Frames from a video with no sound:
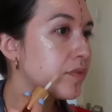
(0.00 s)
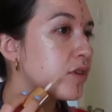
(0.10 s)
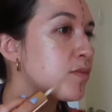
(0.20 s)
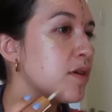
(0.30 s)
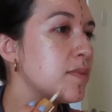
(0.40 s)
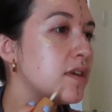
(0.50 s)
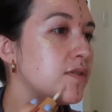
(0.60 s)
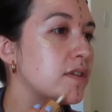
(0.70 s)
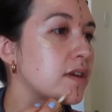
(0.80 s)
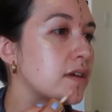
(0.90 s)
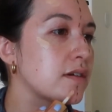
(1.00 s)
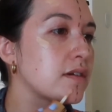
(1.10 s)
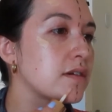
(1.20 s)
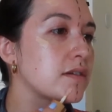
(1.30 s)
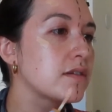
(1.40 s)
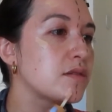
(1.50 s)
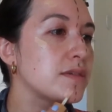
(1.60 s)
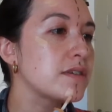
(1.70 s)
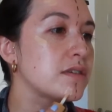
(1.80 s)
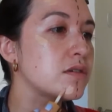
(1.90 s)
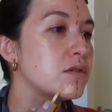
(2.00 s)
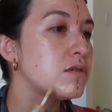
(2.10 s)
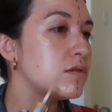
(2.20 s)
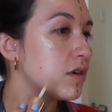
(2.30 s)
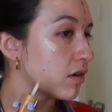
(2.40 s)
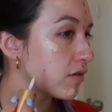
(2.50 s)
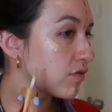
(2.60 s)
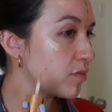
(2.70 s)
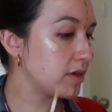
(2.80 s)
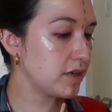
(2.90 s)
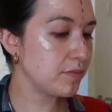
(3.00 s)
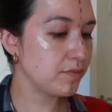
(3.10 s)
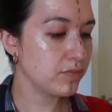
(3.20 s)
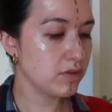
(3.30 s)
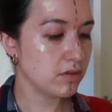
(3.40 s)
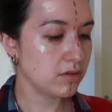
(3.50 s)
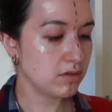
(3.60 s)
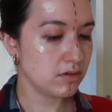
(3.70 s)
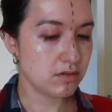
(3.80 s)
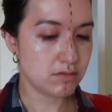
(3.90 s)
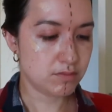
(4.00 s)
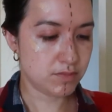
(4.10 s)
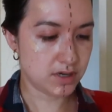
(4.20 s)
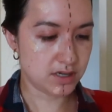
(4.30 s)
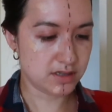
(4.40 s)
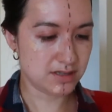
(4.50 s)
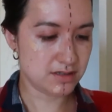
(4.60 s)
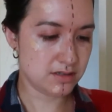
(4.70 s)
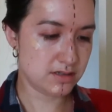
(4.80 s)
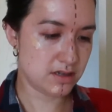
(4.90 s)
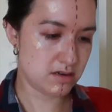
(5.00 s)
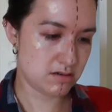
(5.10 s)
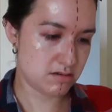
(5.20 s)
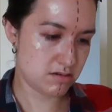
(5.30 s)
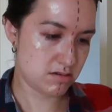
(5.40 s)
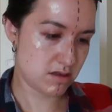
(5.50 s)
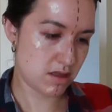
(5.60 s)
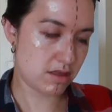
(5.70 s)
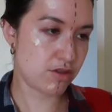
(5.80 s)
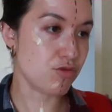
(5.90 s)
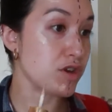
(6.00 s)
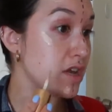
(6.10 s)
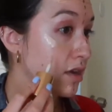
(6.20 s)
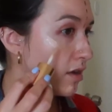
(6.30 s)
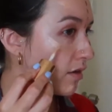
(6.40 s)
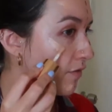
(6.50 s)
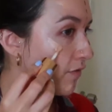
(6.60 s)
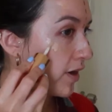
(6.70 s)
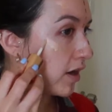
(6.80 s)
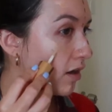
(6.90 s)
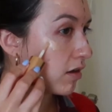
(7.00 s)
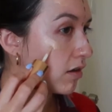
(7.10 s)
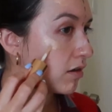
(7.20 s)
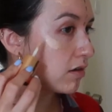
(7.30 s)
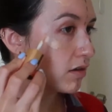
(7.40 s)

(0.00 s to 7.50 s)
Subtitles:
This might be even like a little bit too dark for me, but this is in 3 fair.